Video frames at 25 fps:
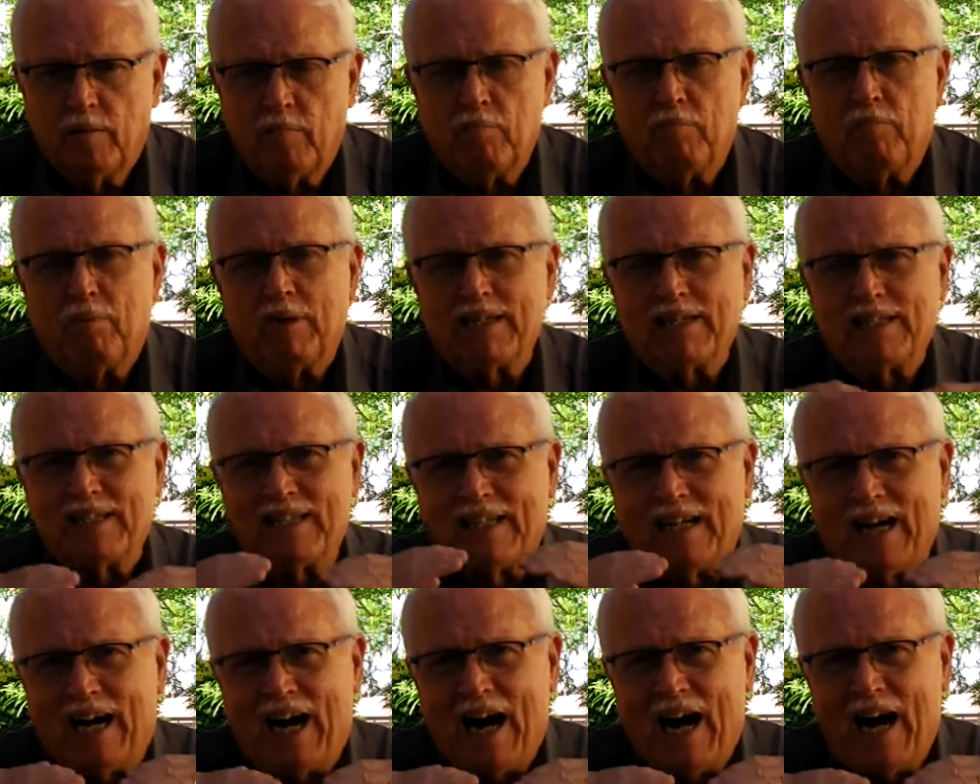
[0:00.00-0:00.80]
but
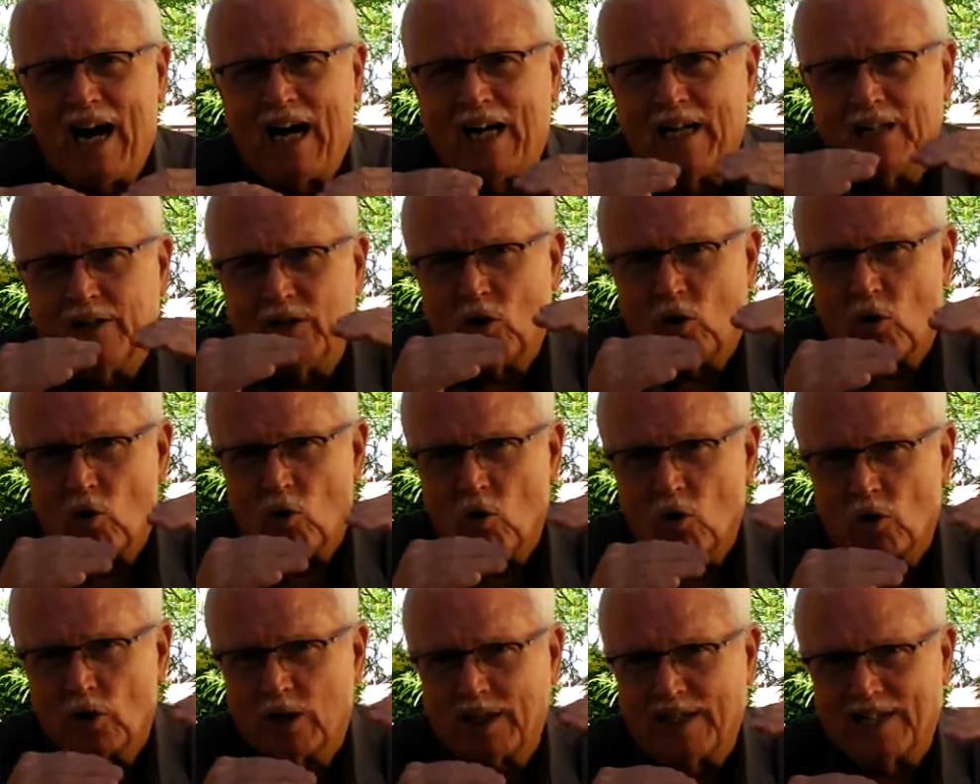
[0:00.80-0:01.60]
God
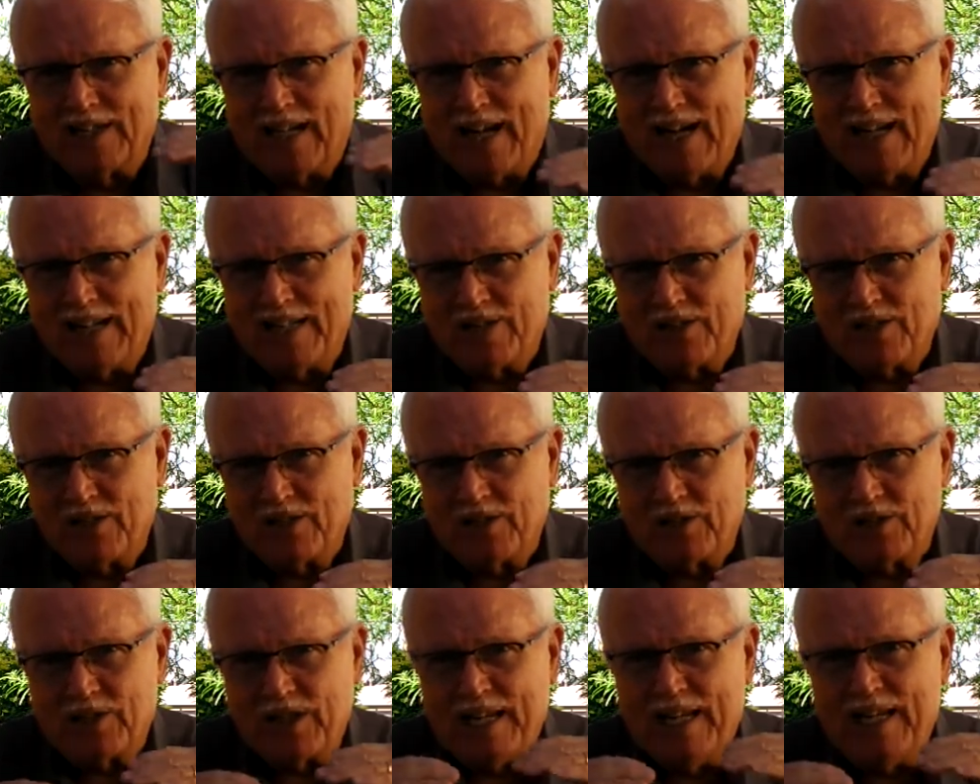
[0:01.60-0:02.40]

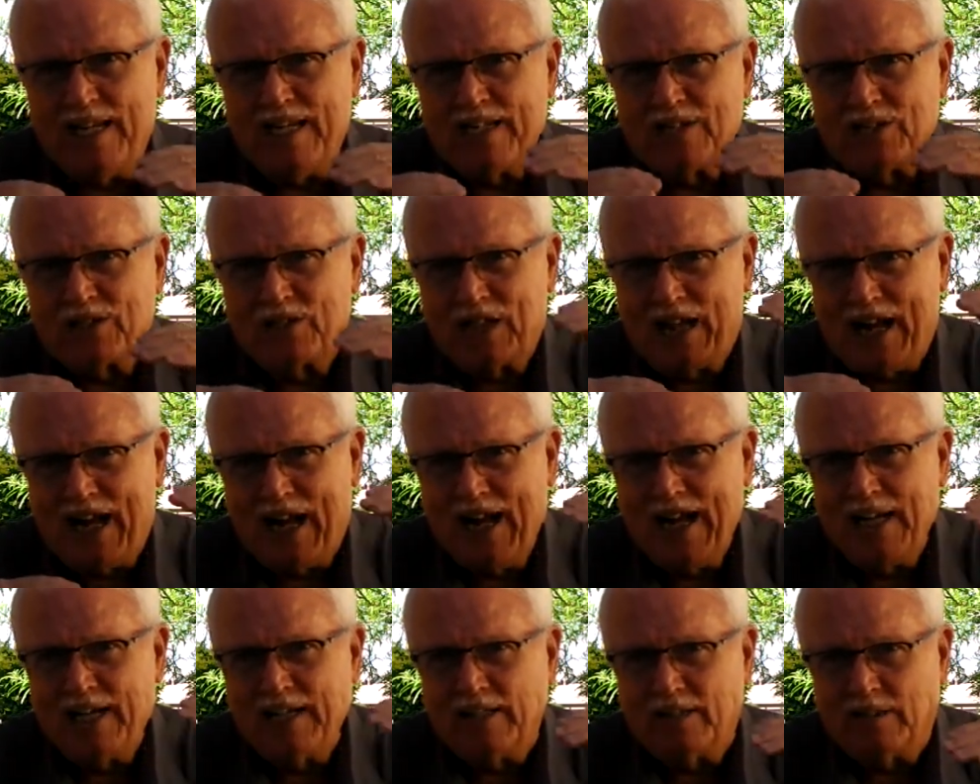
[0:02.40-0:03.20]
organizes his
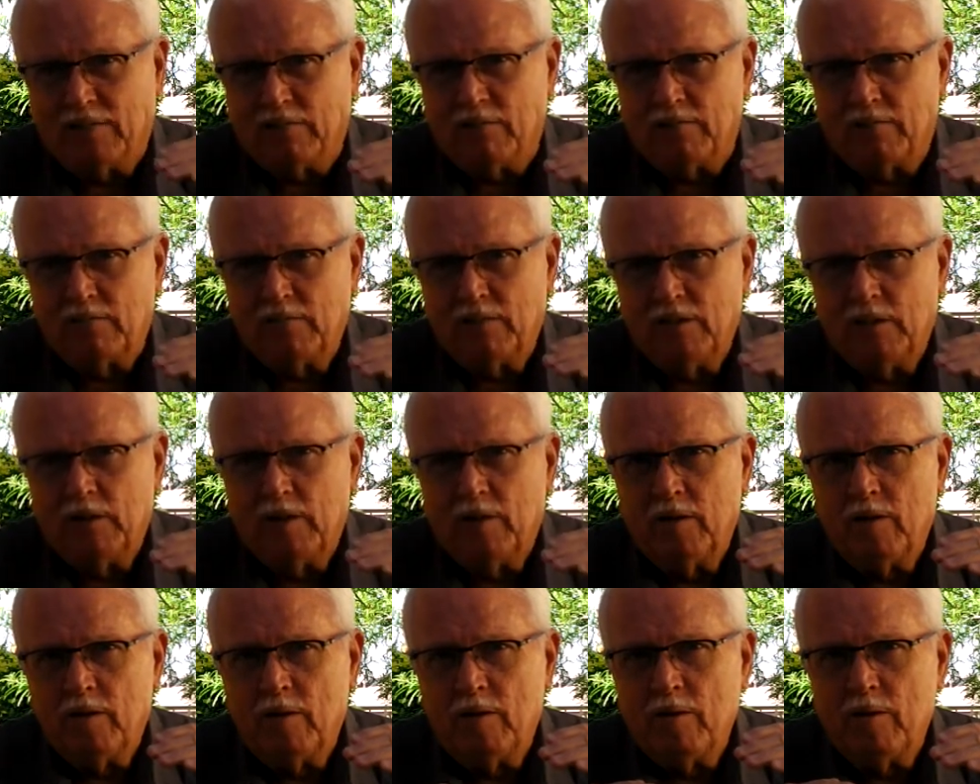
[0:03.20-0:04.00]
kingdom
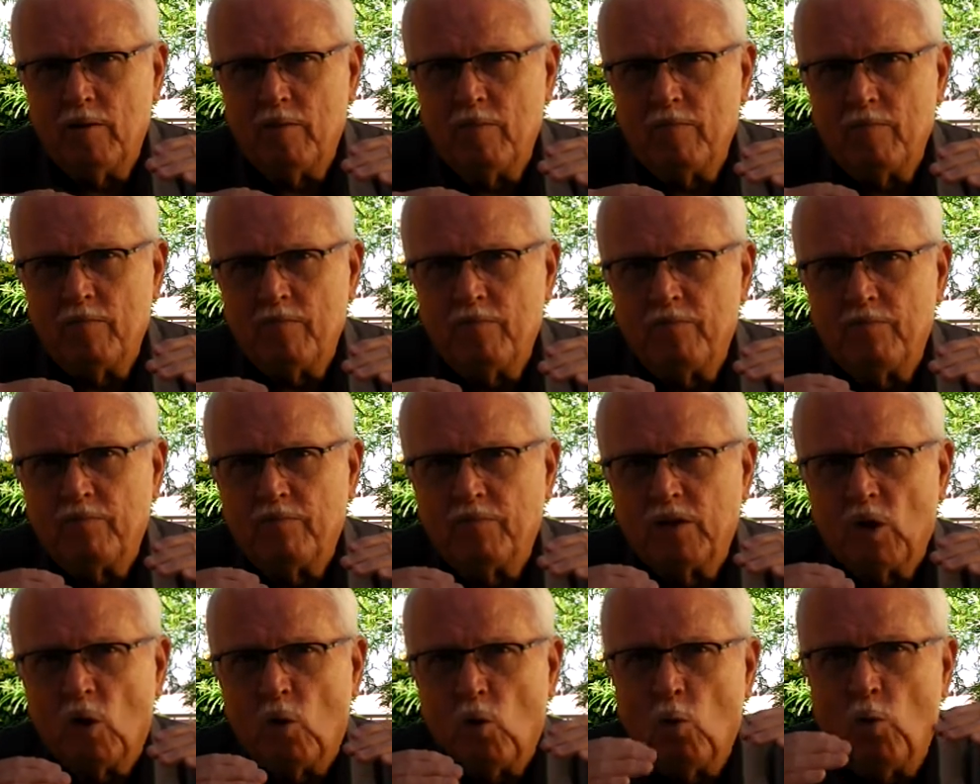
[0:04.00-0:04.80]

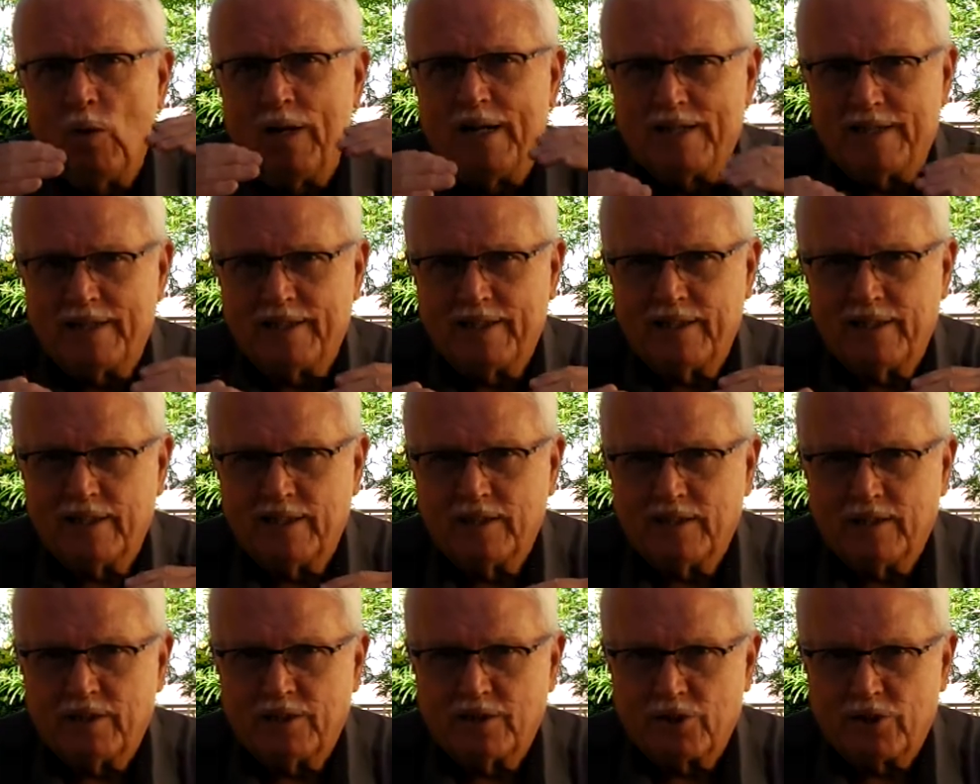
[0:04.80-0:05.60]
with
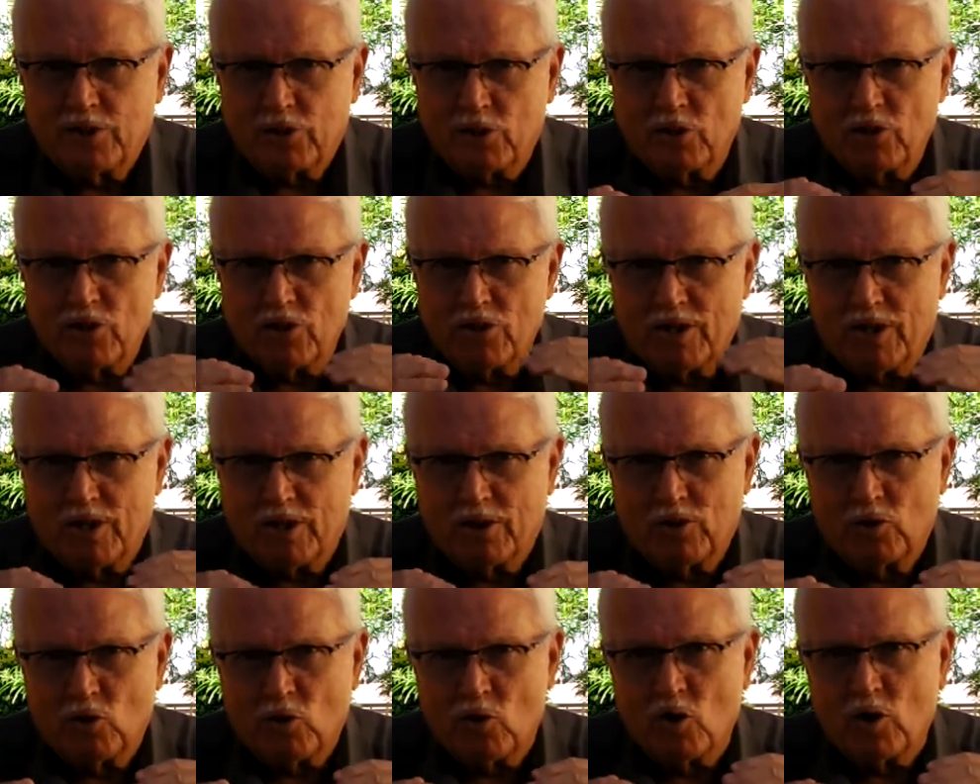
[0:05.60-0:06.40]
certain
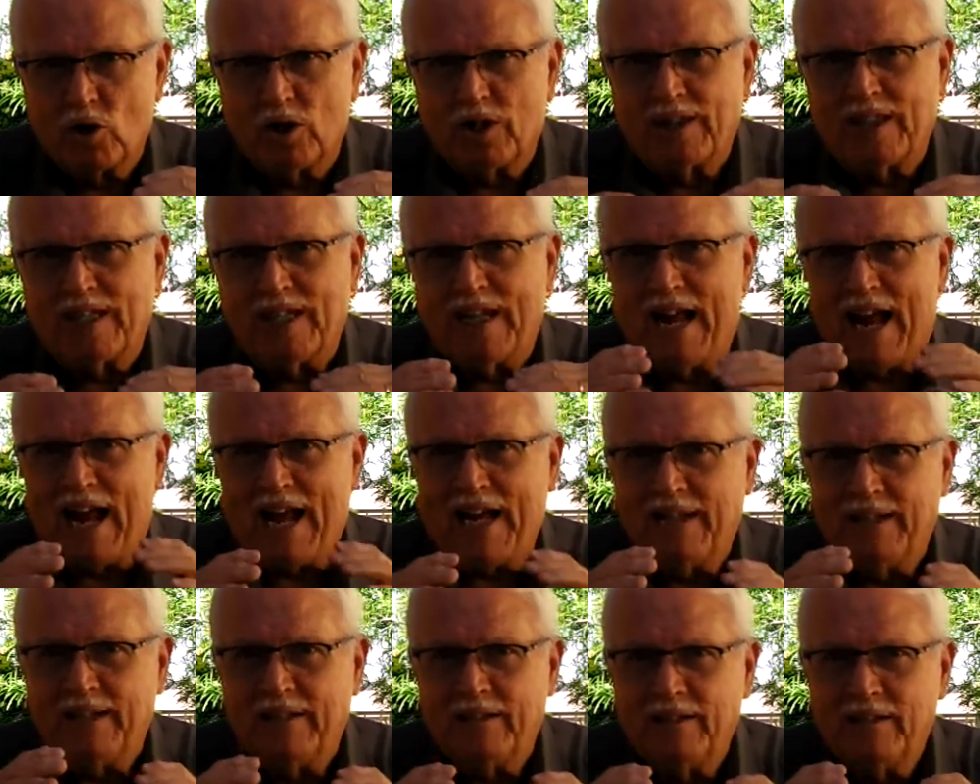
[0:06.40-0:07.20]
authority
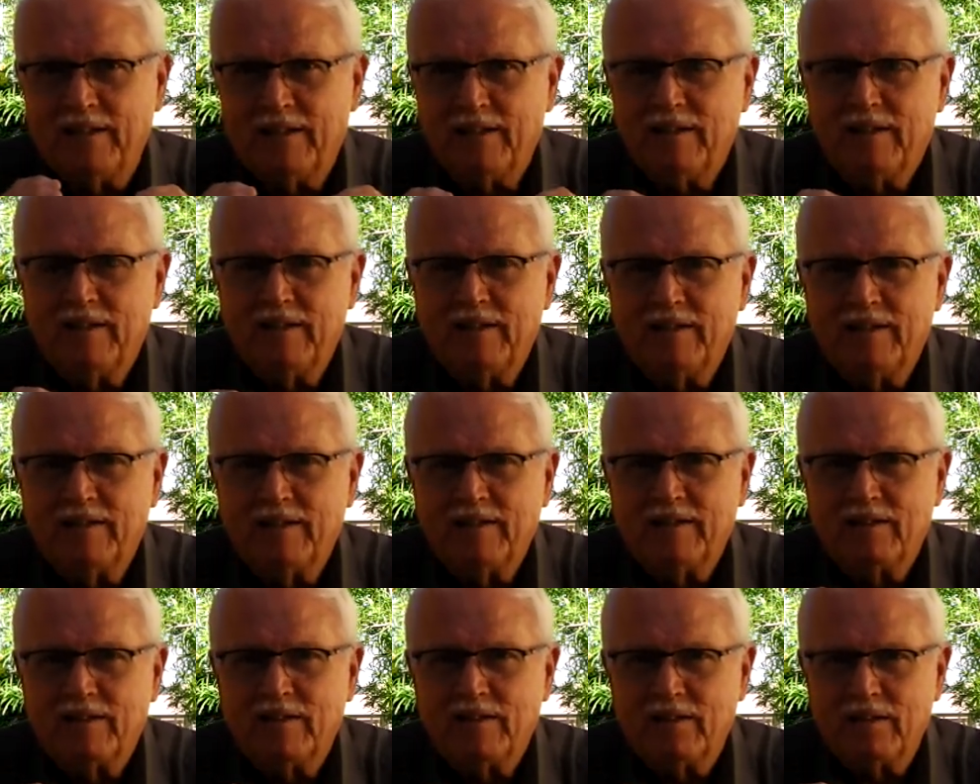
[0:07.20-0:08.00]
and
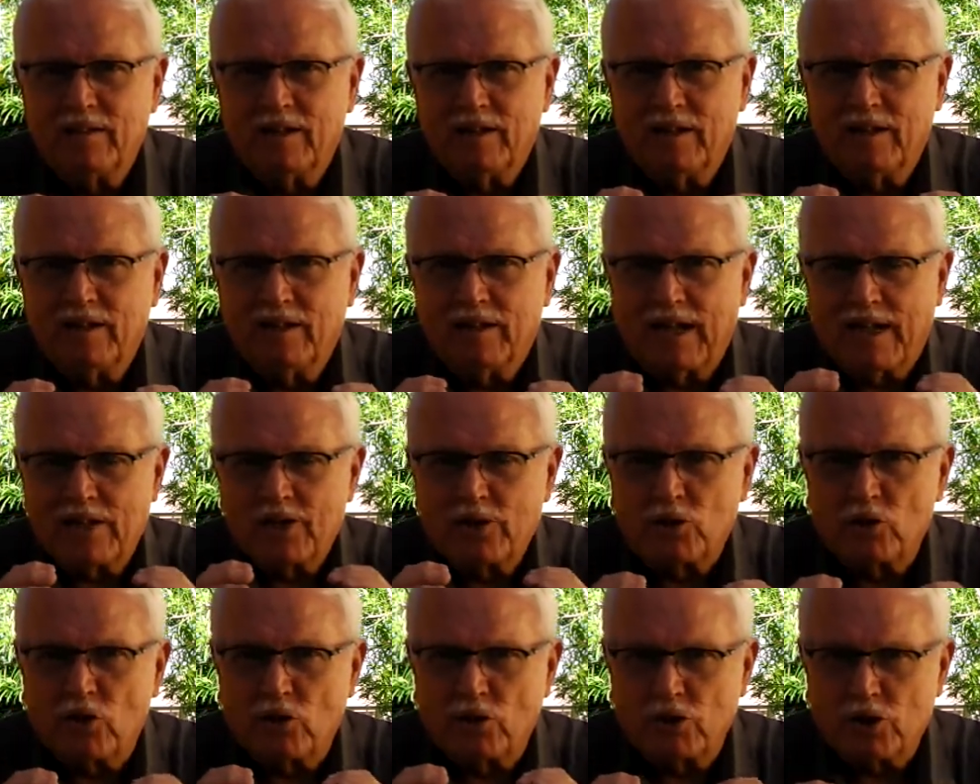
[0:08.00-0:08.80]
a
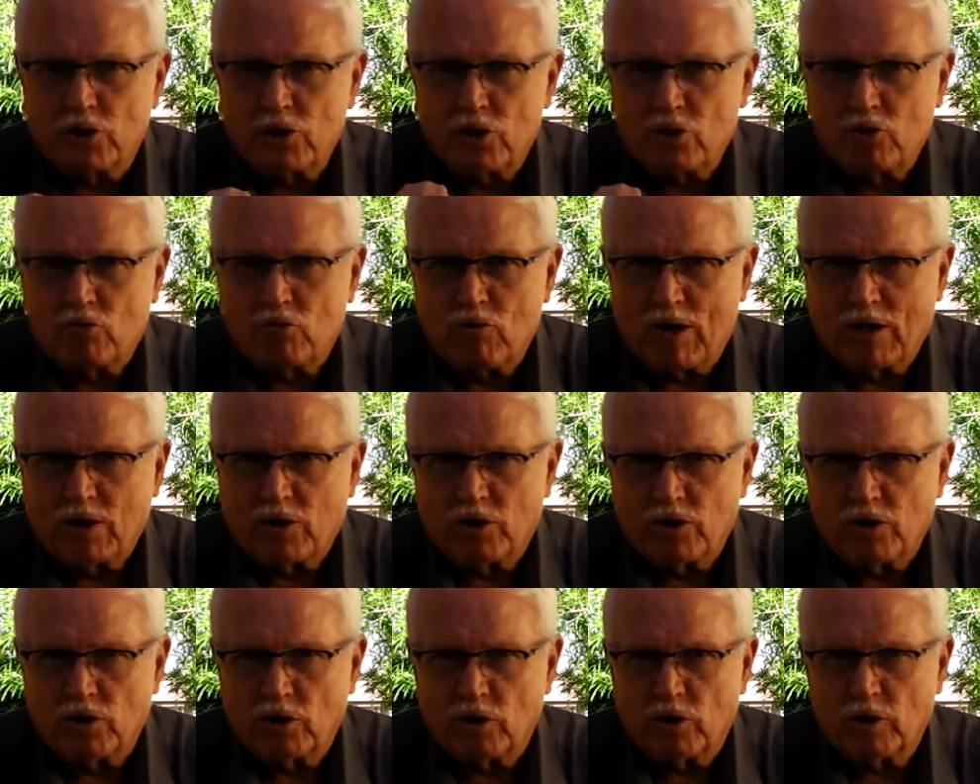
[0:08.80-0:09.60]
certain
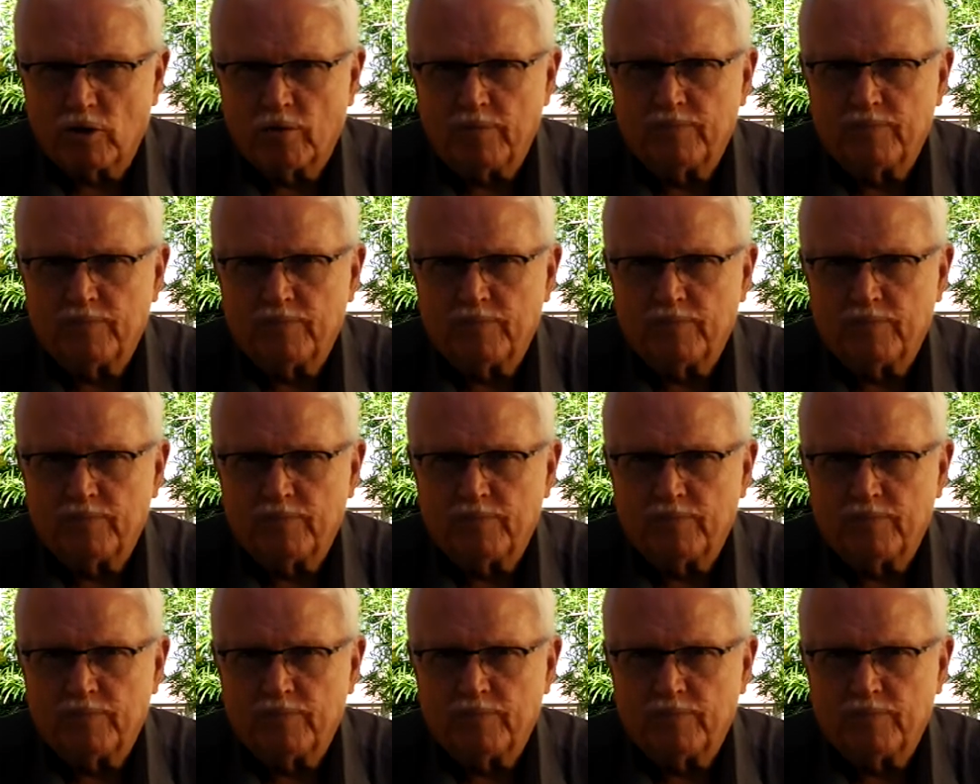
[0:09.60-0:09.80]
structure,